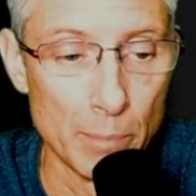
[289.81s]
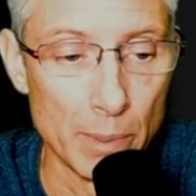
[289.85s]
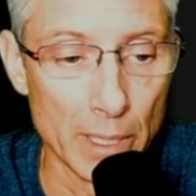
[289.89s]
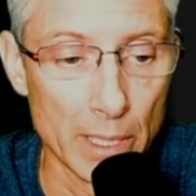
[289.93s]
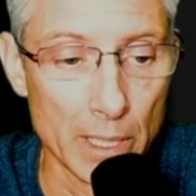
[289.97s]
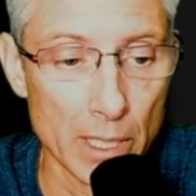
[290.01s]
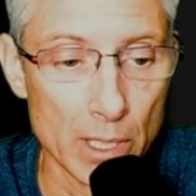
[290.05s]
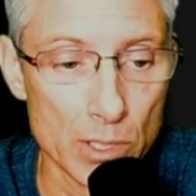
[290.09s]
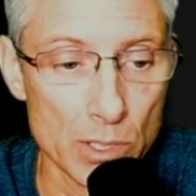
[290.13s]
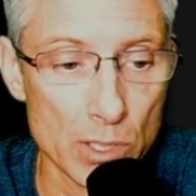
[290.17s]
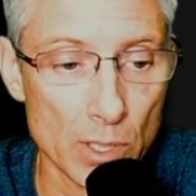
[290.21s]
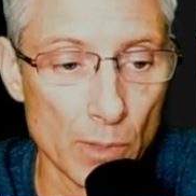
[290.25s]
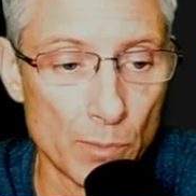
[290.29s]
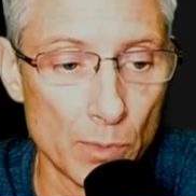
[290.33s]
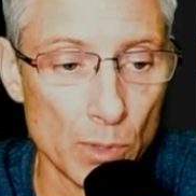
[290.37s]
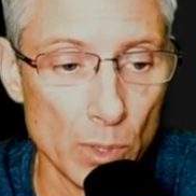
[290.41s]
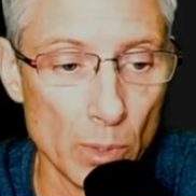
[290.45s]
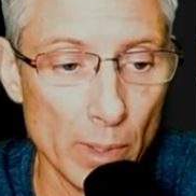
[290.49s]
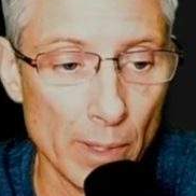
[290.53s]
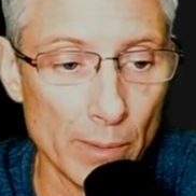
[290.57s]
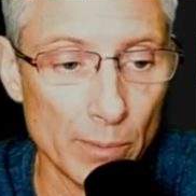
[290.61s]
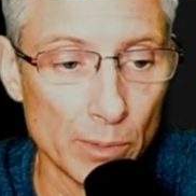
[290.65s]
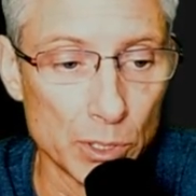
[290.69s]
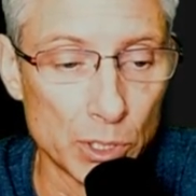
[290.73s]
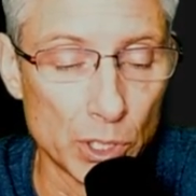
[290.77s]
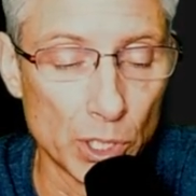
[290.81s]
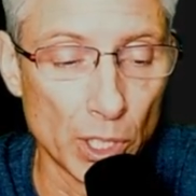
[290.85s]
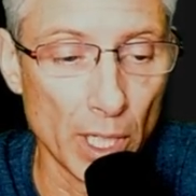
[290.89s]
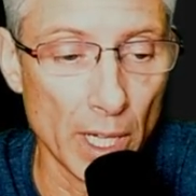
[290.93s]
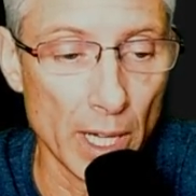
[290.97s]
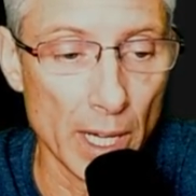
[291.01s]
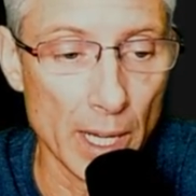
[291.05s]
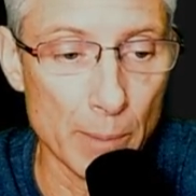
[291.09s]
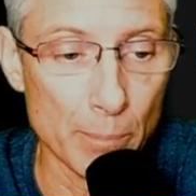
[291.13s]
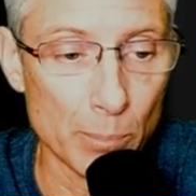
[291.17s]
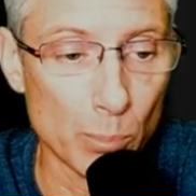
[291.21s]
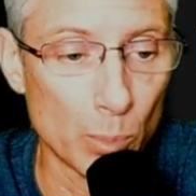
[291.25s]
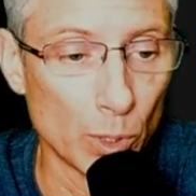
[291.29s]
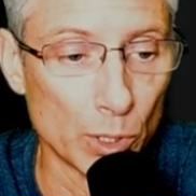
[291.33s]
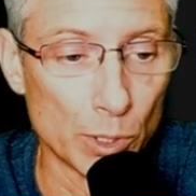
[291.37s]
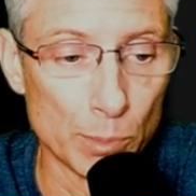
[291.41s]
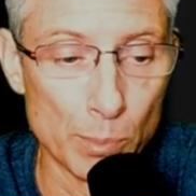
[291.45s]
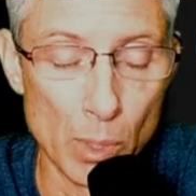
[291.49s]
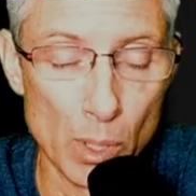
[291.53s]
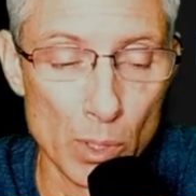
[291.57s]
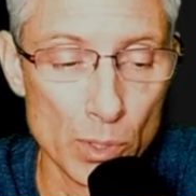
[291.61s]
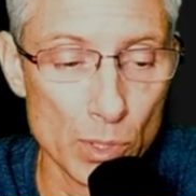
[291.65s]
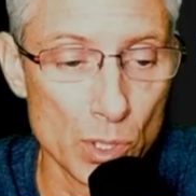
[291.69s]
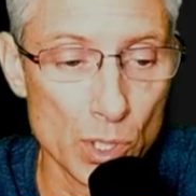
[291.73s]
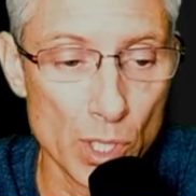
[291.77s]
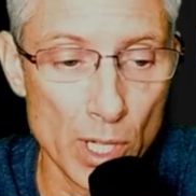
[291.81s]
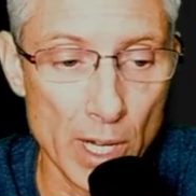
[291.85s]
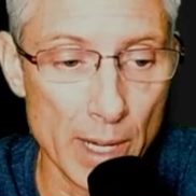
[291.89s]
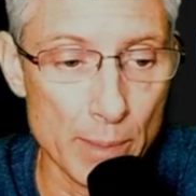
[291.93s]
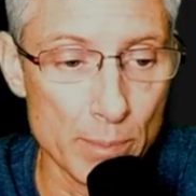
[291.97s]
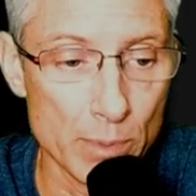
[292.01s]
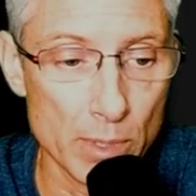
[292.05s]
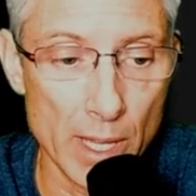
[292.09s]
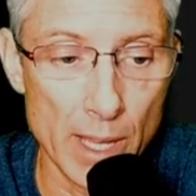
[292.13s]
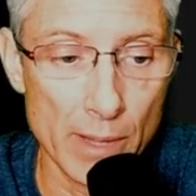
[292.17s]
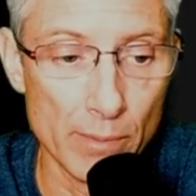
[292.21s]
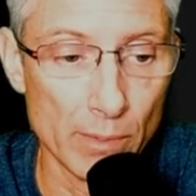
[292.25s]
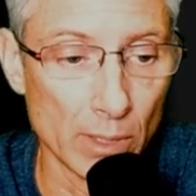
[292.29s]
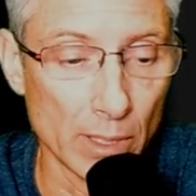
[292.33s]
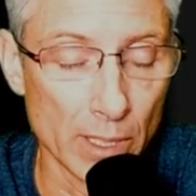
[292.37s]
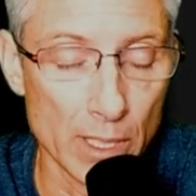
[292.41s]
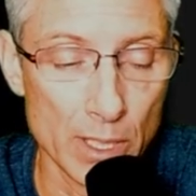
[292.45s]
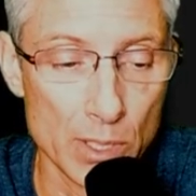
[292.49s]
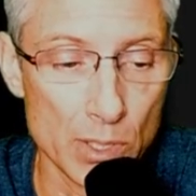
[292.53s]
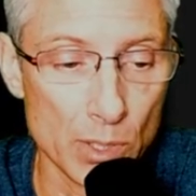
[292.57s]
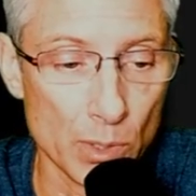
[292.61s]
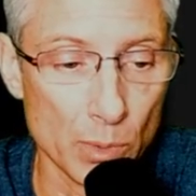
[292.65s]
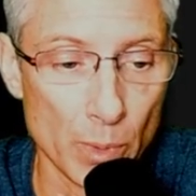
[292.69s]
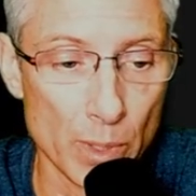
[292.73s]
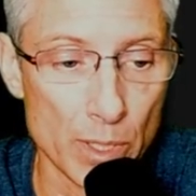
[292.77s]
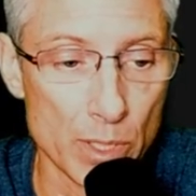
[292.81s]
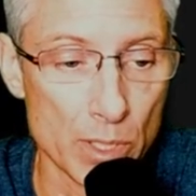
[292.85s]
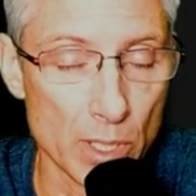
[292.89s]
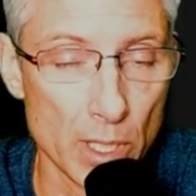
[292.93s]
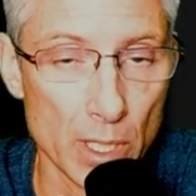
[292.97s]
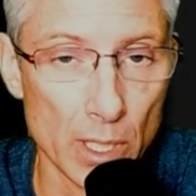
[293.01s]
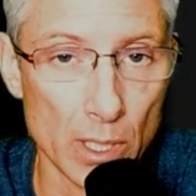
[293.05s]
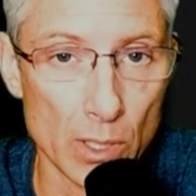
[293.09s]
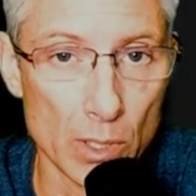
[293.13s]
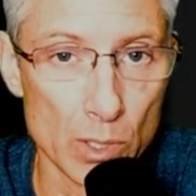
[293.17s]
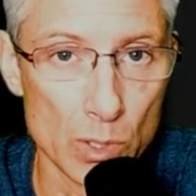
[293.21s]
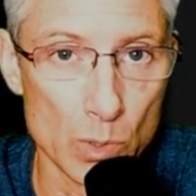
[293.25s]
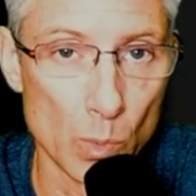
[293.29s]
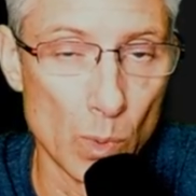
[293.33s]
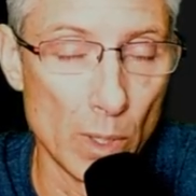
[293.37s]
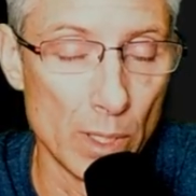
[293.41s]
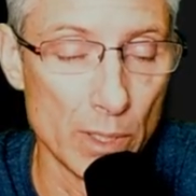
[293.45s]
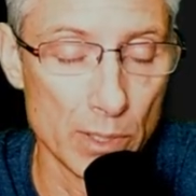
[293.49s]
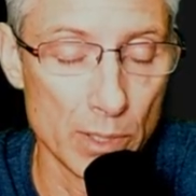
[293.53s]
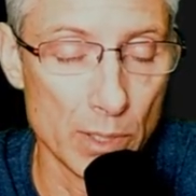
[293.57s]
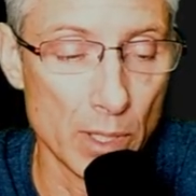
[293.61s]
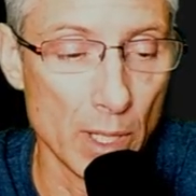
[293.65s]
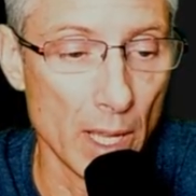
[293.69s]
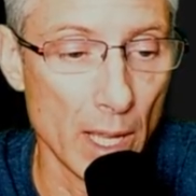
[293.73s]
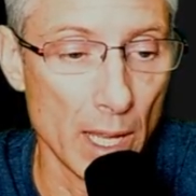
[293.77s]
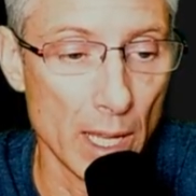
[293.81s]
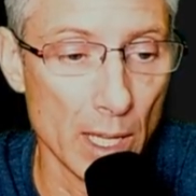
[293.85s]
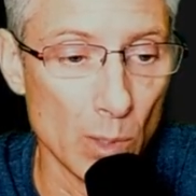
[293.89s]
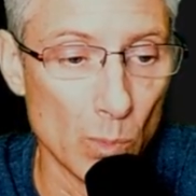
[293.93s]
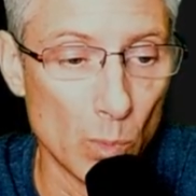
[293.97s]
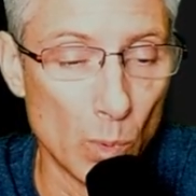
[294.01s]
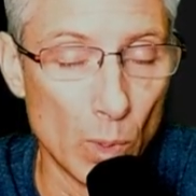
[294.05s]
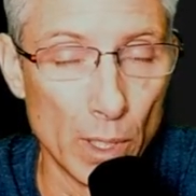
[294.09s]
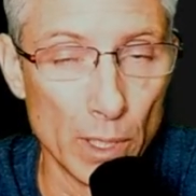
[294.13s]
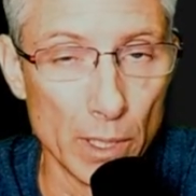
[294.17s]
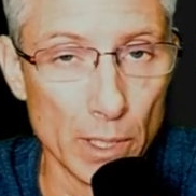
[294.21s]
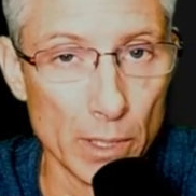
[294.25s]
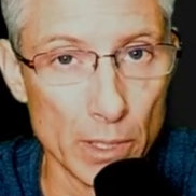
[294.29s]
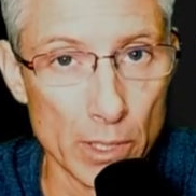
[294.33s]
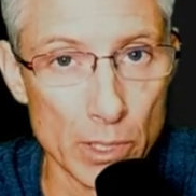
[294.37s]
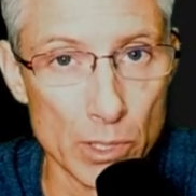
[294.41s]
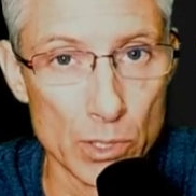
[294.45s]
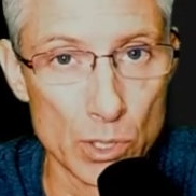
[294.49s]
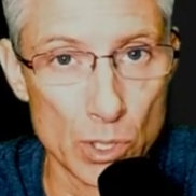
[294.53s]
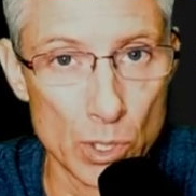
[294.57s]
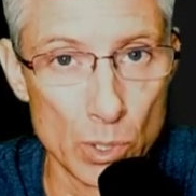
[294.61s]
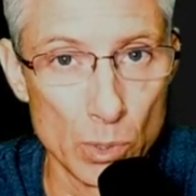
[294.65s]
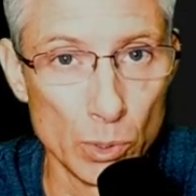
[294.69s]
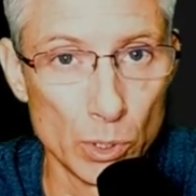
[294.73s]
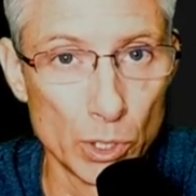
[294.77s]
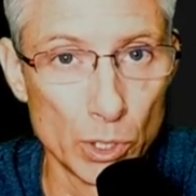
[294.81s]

Because if you have a champ, which most champs have at least 3 skills, one's the A1, and then 2